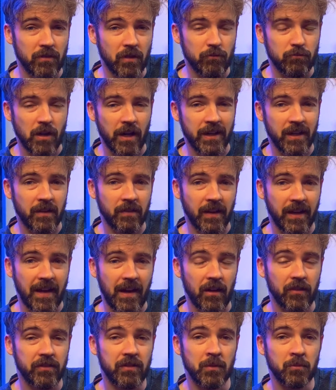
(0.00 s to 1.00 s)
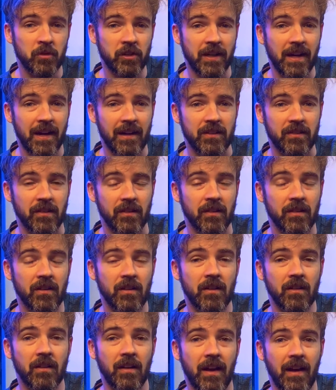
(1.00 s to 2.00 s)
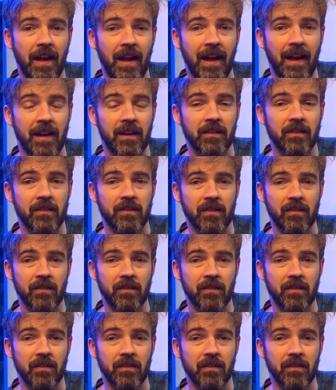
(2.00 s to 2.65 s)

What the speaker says: running the calcium reactor and